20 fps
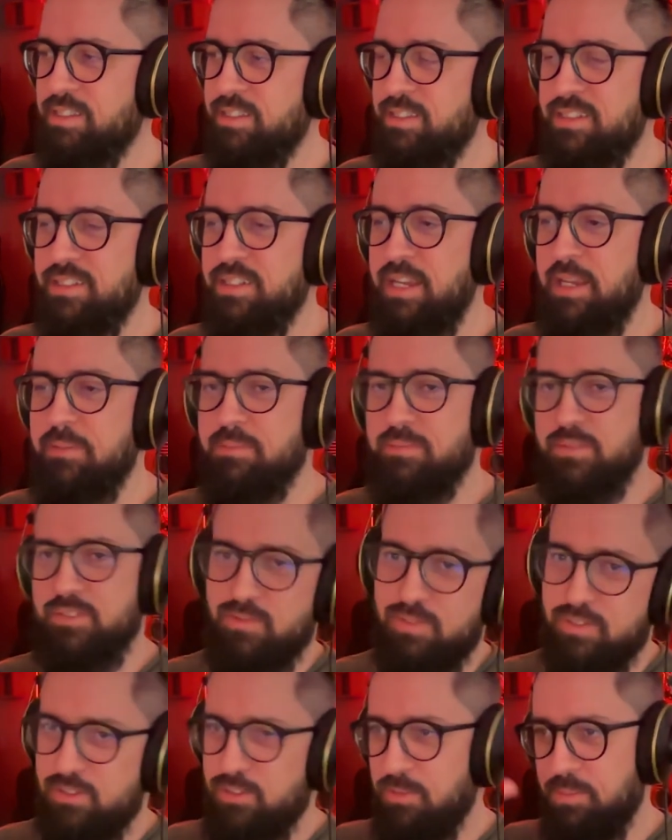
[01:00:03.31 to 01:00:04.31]
at the time, which
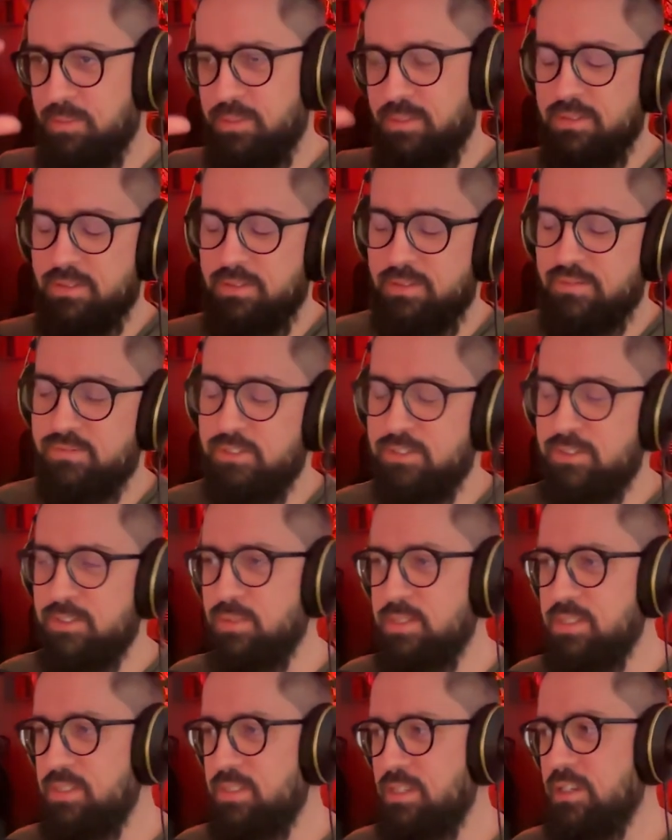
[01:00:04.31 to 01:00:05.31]
was super
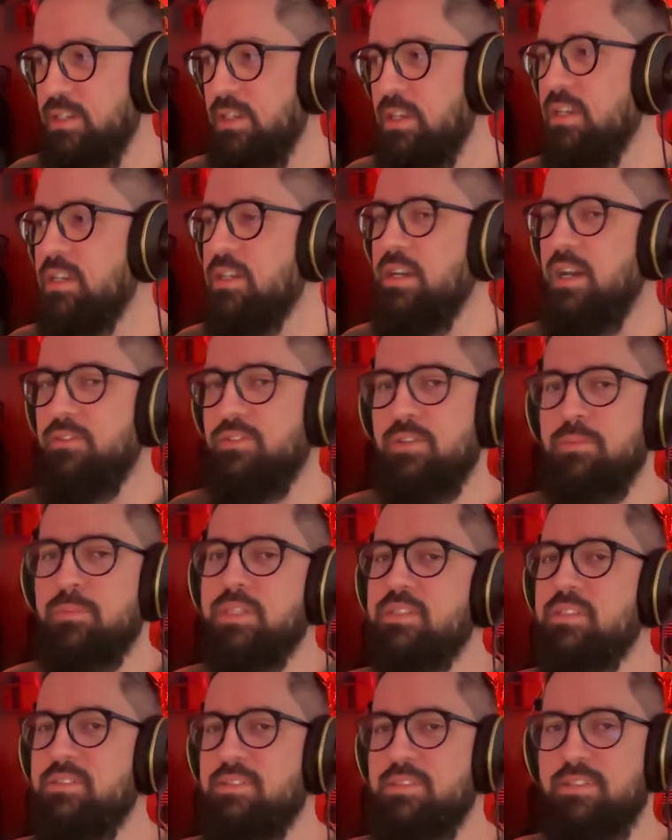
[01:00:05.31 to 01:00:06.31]
futuristic. For me,
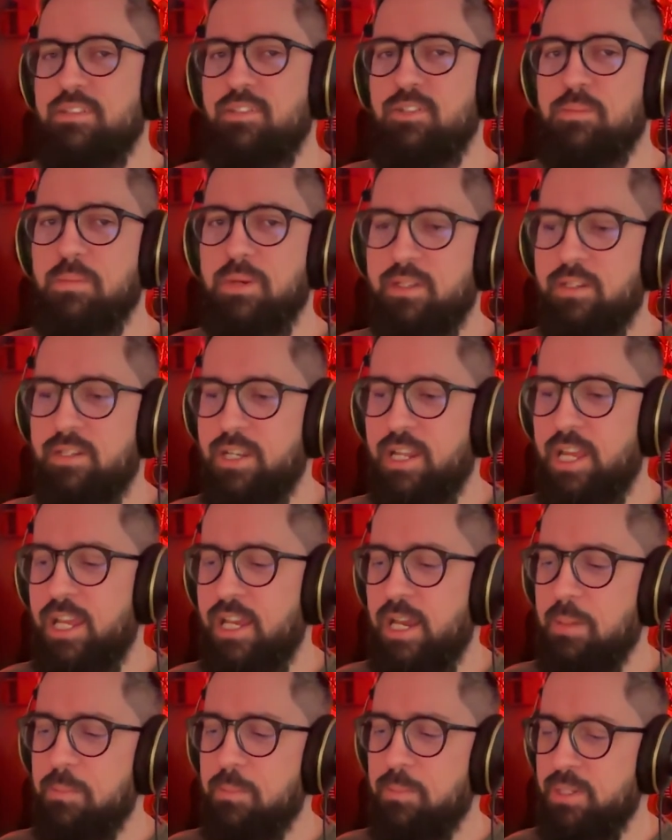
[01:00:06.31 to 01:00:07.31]
this Humane
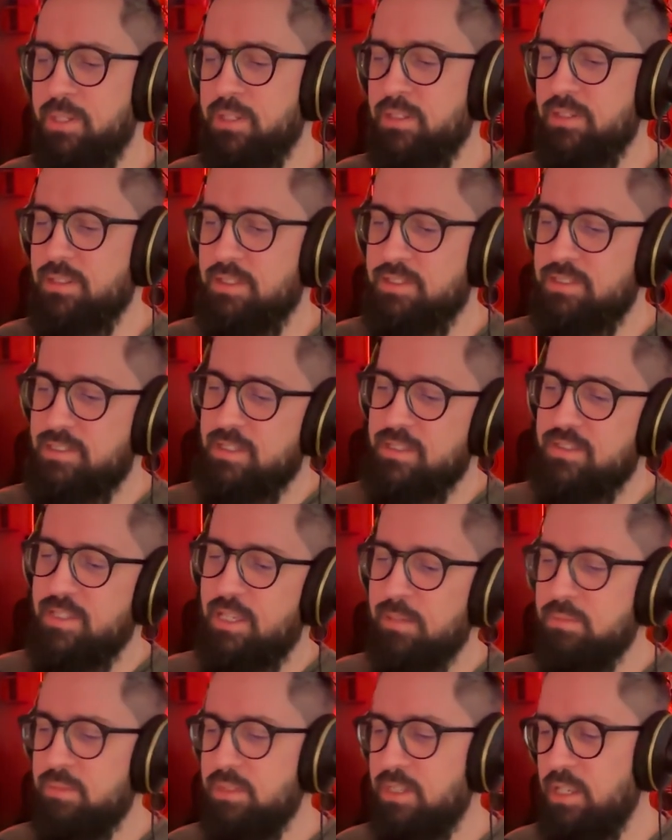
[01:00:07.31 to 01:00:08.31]
A I pin is the
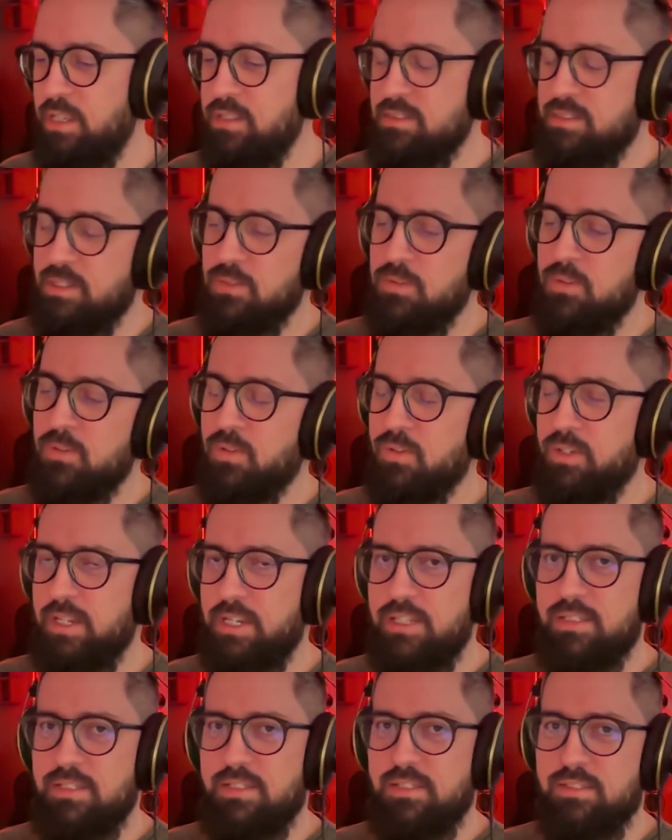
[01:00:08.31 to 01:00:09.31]
same thing as the Google
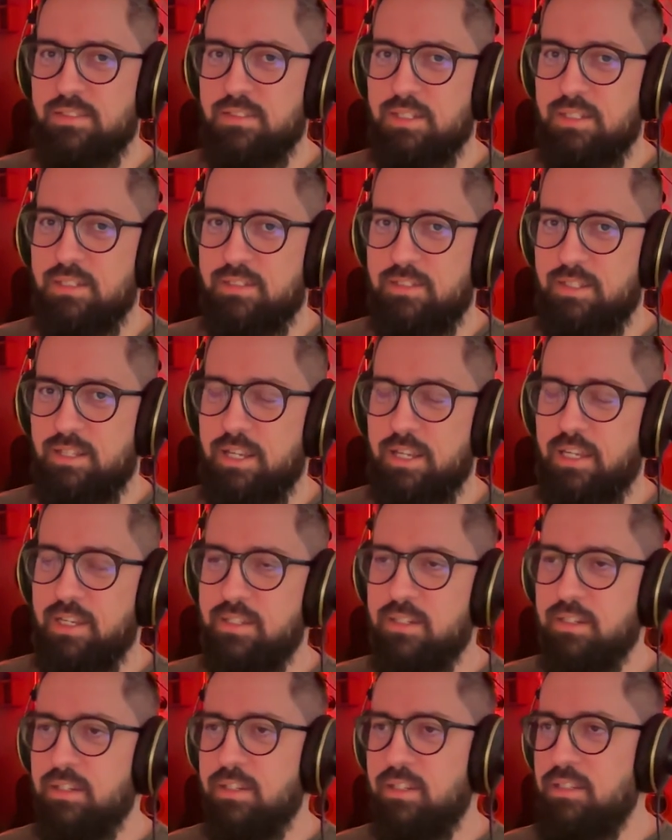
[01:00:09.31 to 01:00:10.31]
Glass. It's like,
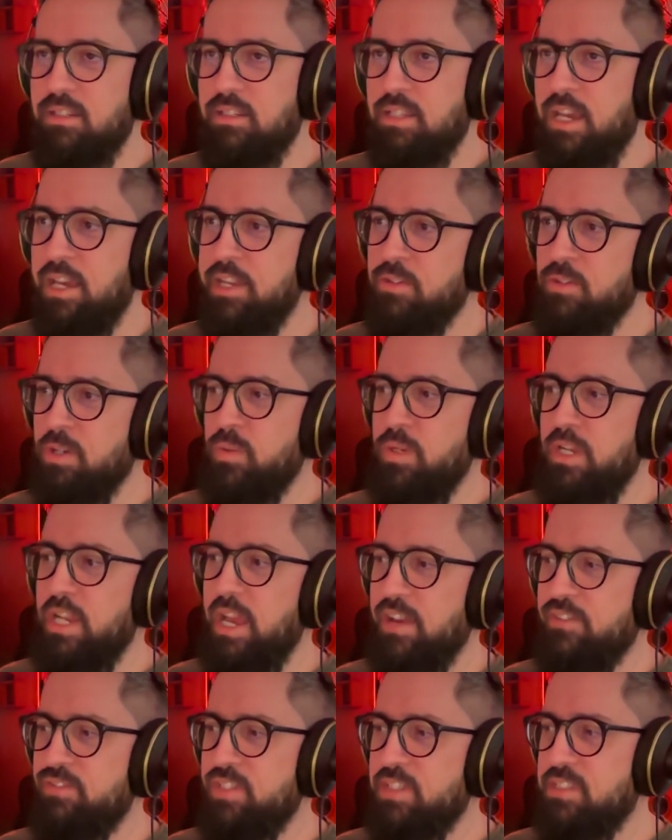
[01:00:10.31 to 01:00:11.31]
yeah, you already
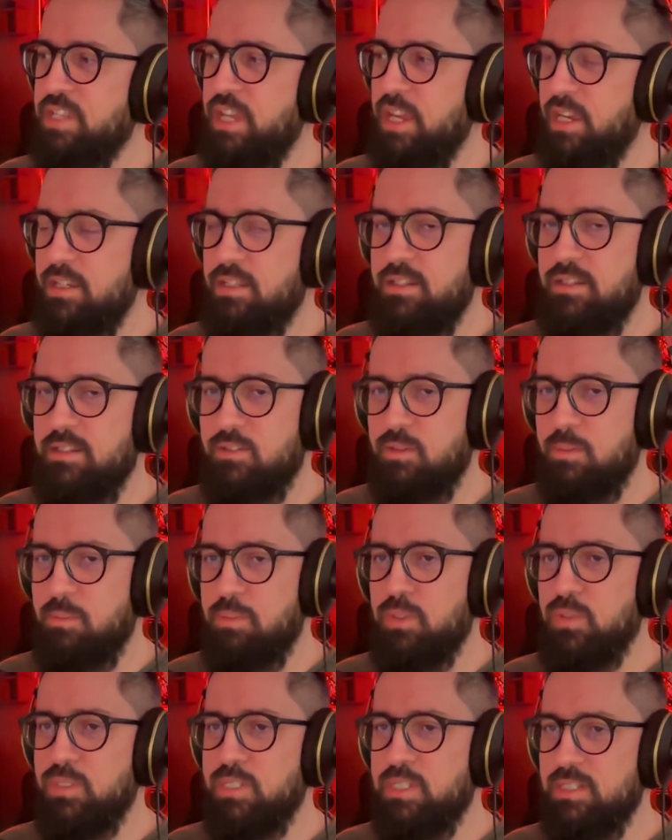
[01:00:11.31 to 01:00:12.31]
have the tech to
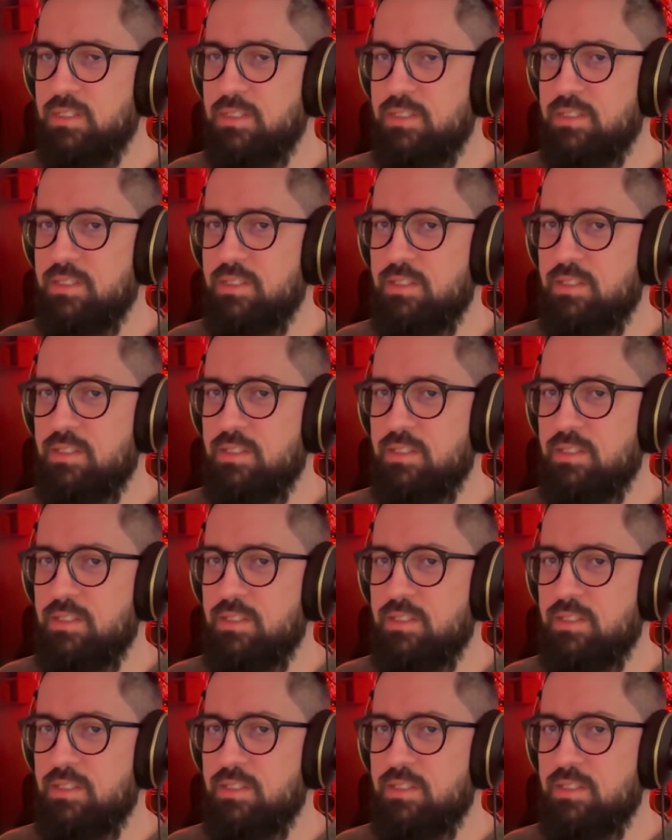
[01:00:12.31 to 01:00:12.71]
build it,